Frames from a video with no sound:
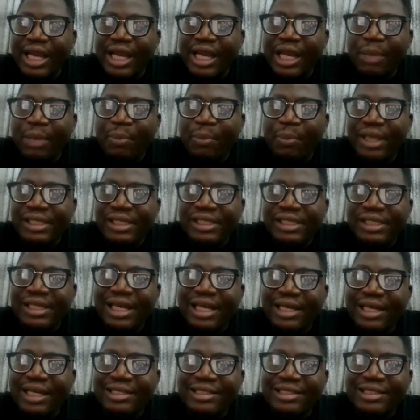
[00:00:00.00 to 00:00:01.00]
the person
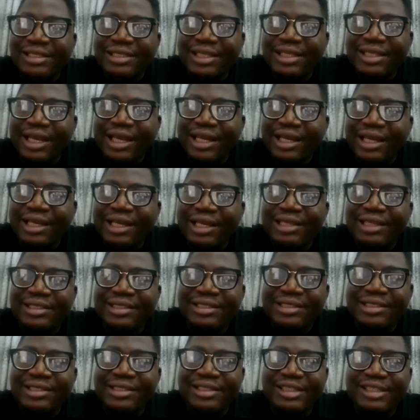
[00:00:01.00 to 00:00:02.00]
that is scaling is
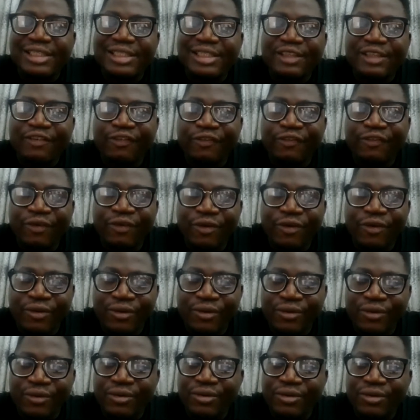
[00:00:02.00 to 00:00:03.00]
in
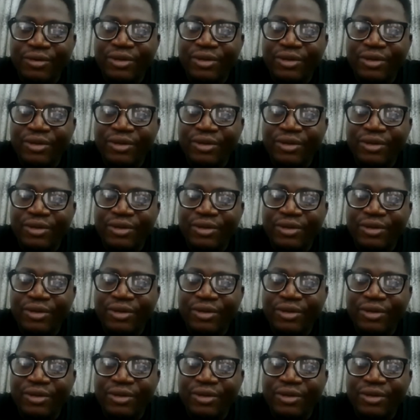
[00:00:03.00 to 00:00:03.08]
64.